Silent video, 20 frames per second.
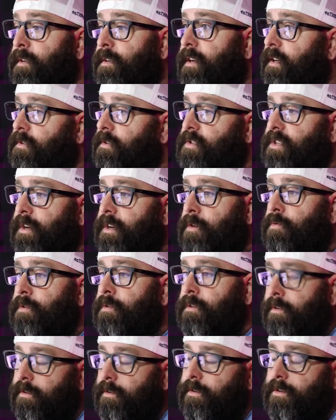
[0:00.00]
And so
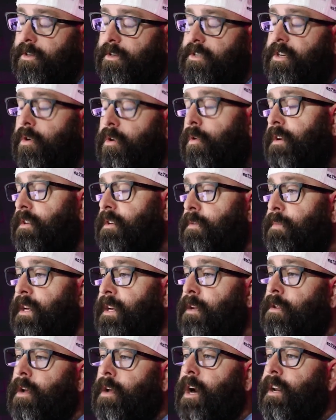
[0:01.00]
there's going to be
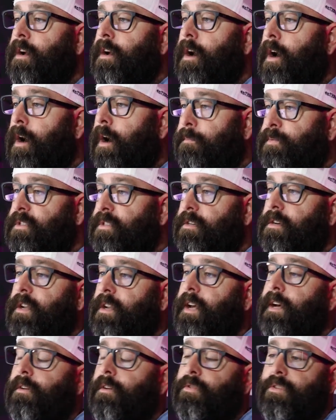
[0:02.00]
a lot of ups and
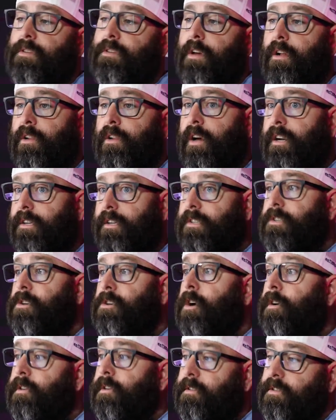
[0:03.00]
downs, a lot of
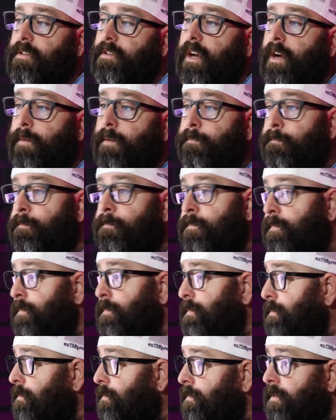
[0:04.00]
start, stop,
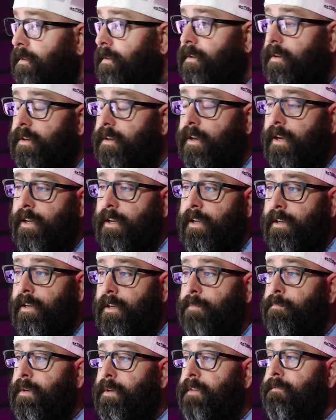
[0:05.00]
and it
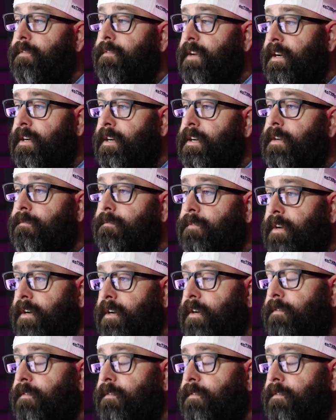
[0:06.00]
can be very, very